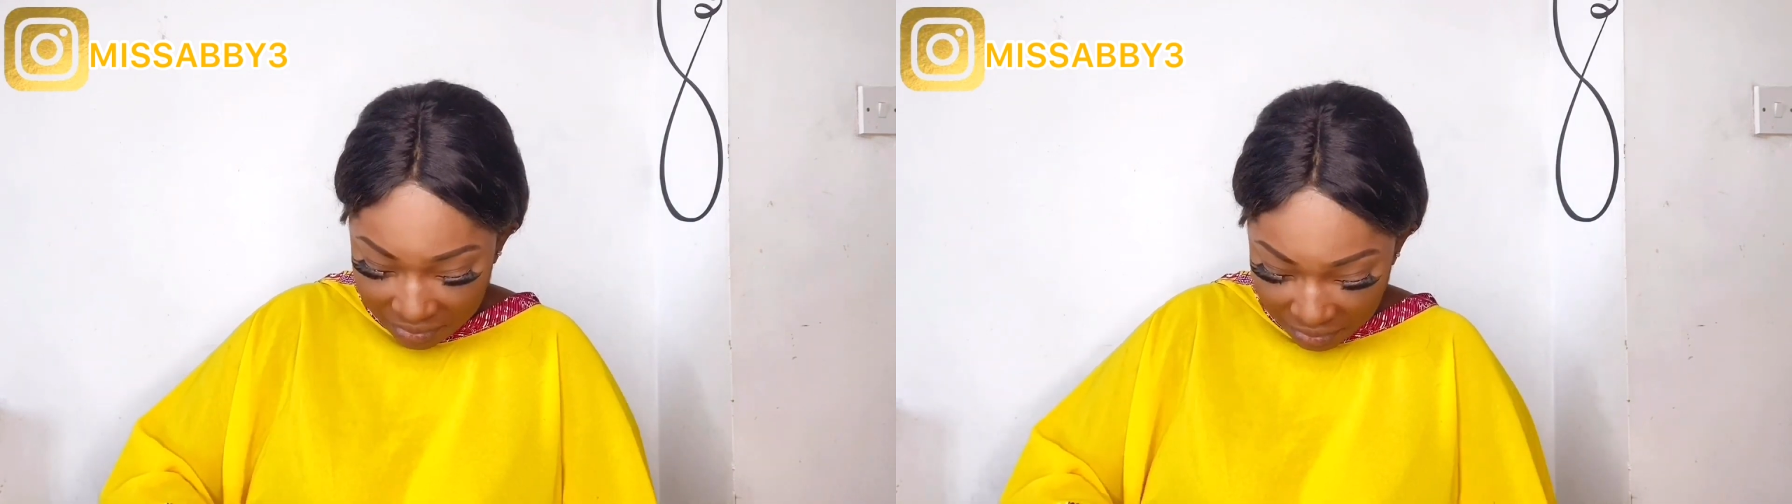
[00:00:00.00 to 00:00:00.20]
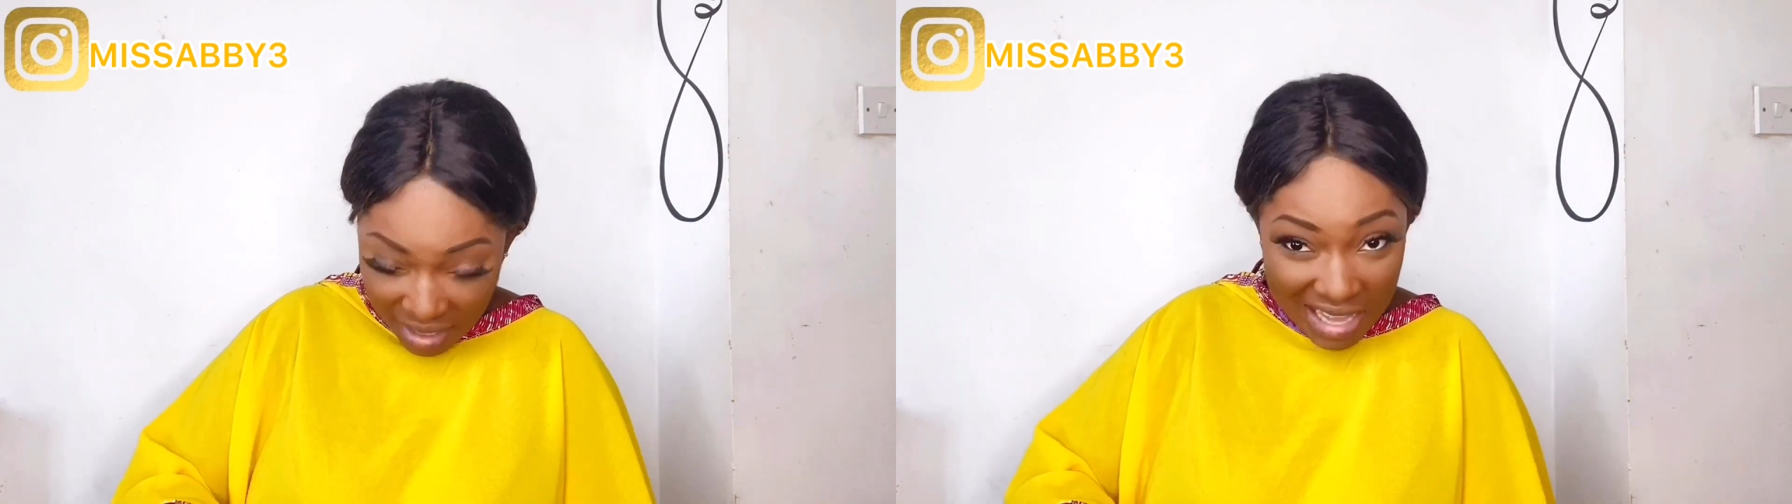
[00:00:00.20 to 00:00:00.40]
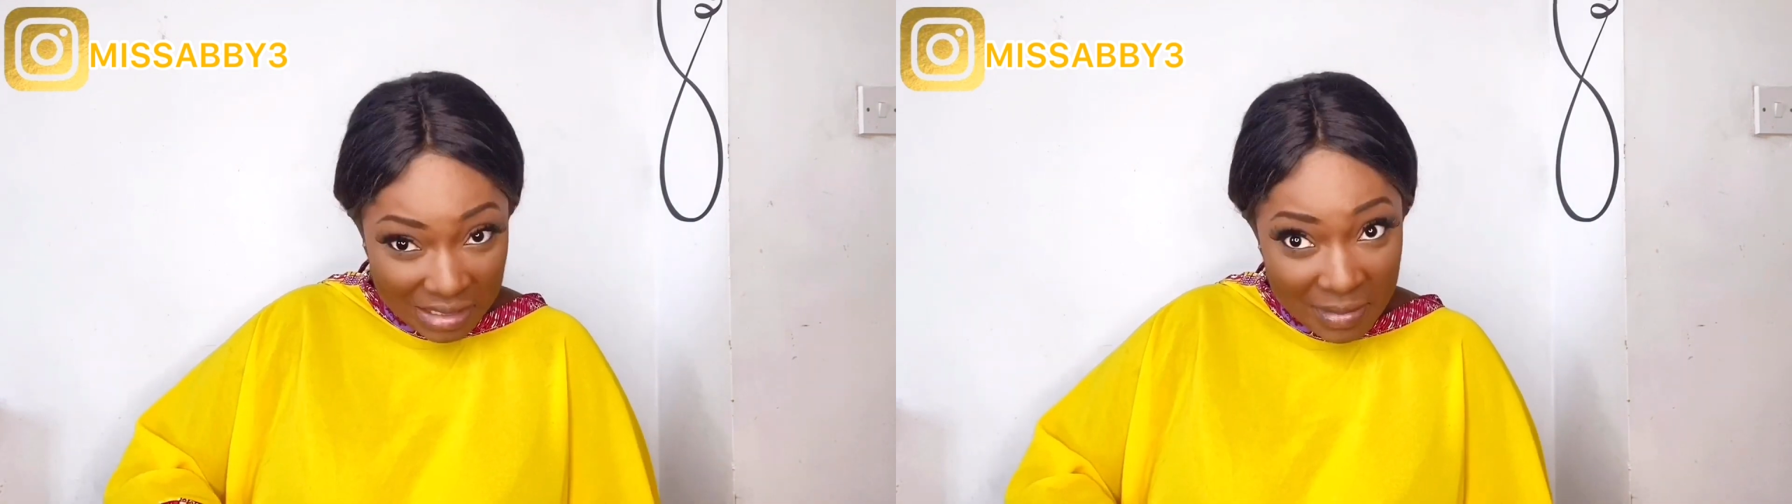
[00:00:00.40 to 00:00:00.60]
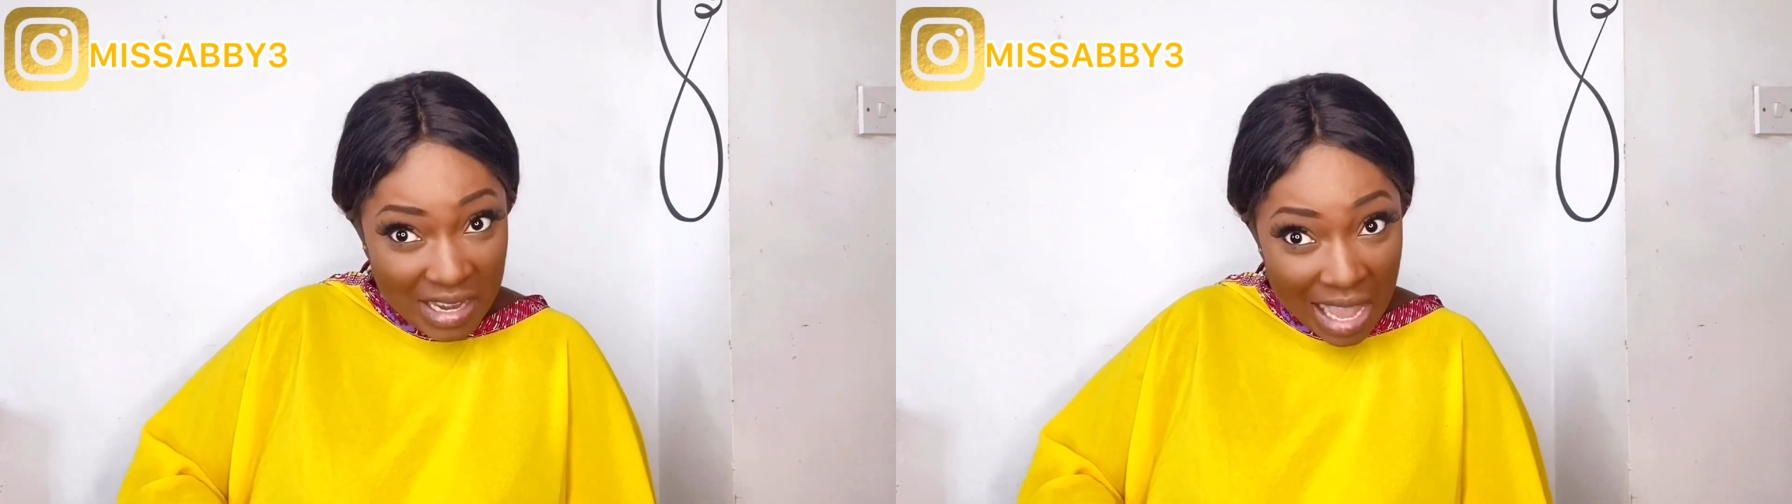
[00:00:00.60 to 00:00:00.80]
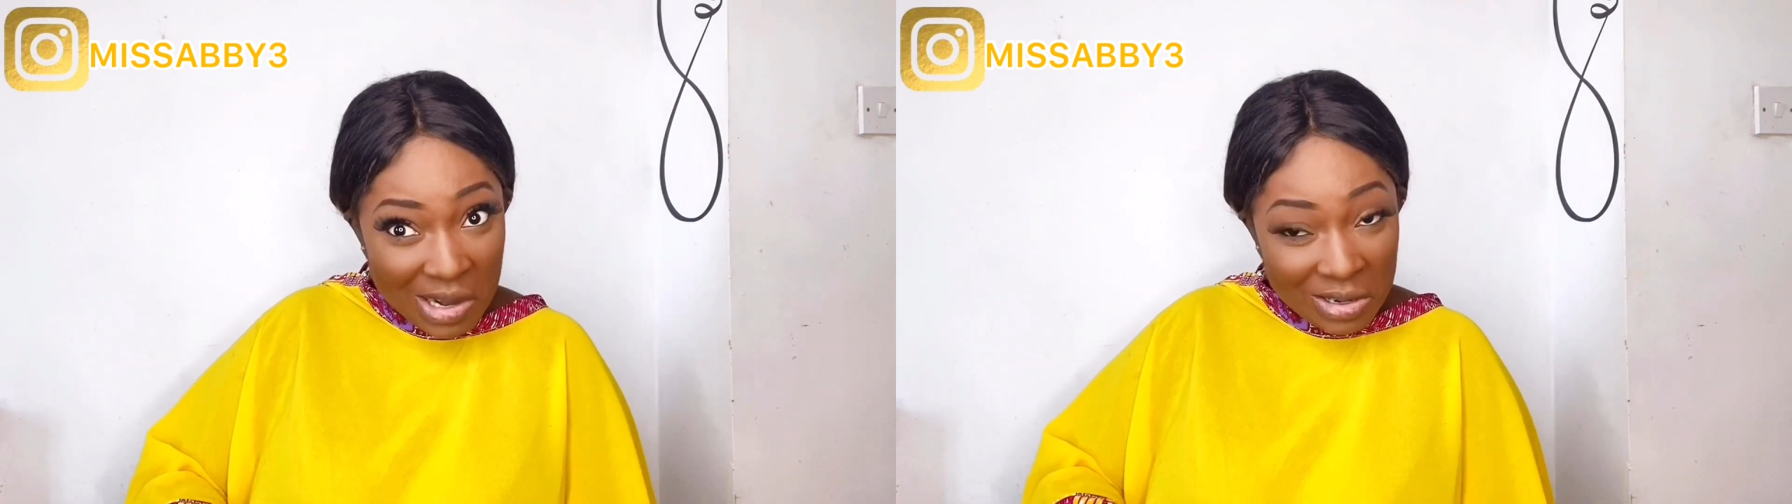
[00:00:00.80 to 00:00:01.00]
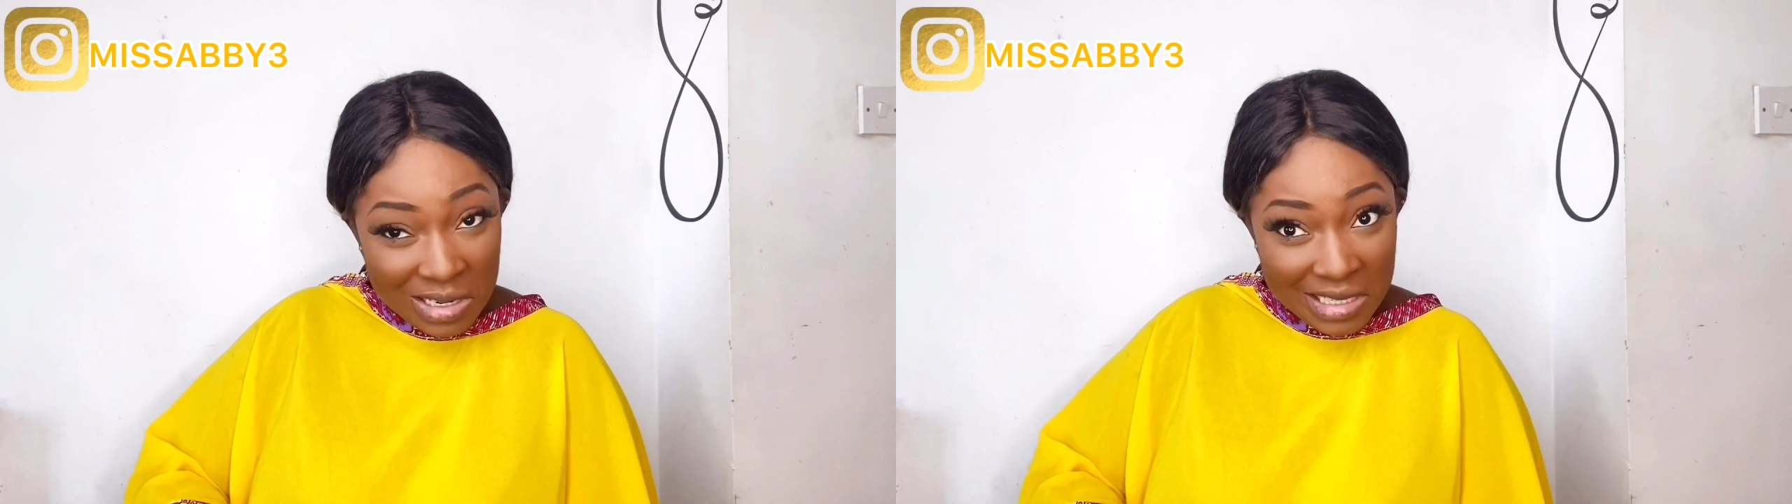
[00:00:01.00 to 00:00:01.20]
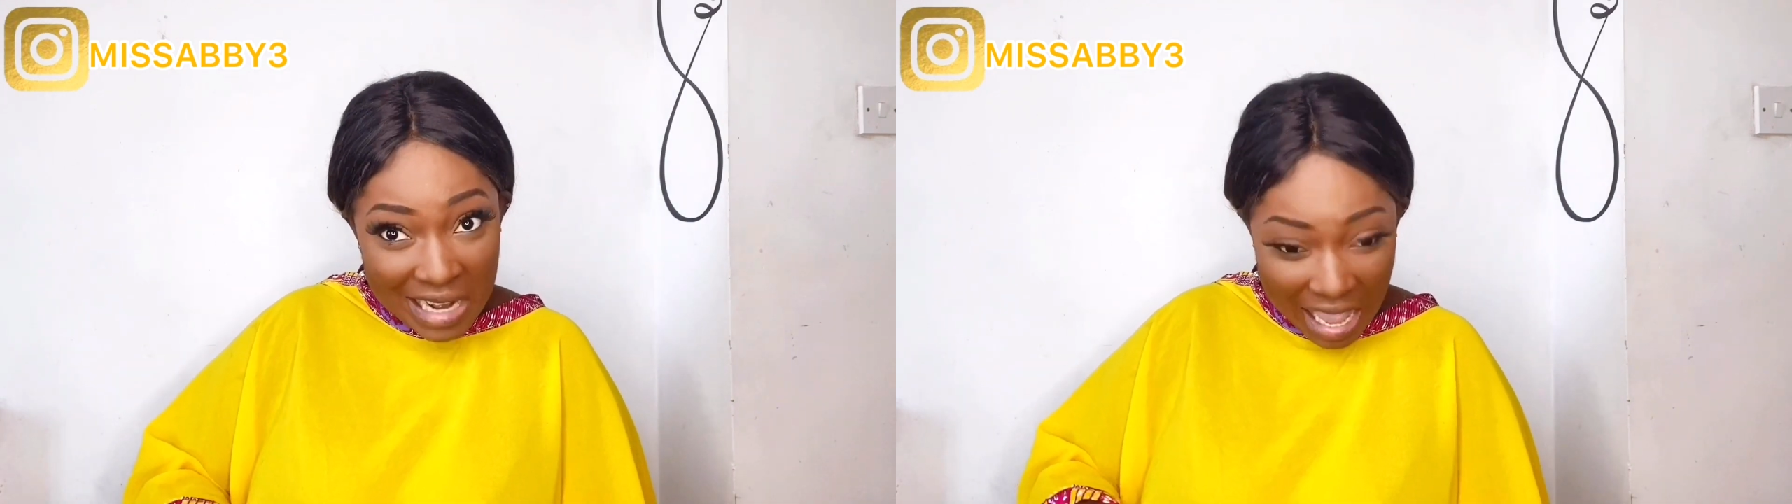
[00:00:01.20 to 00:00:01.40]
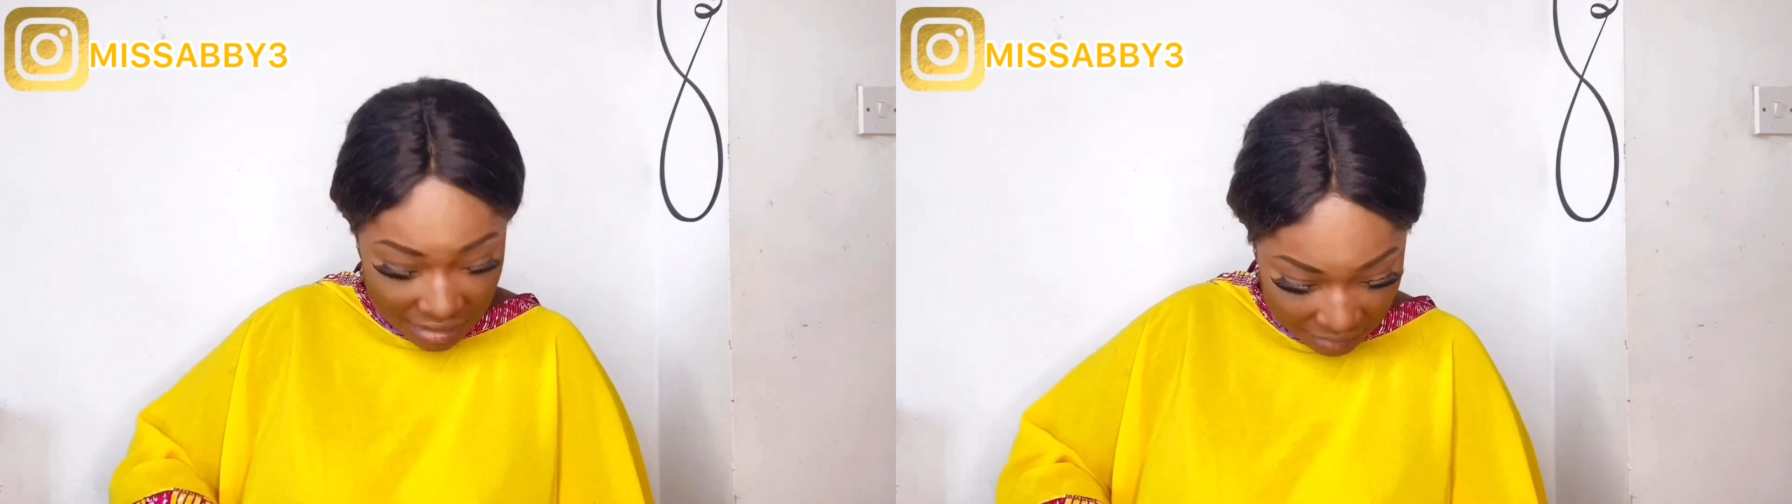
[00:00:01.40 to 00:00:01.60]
Me had to make a corona.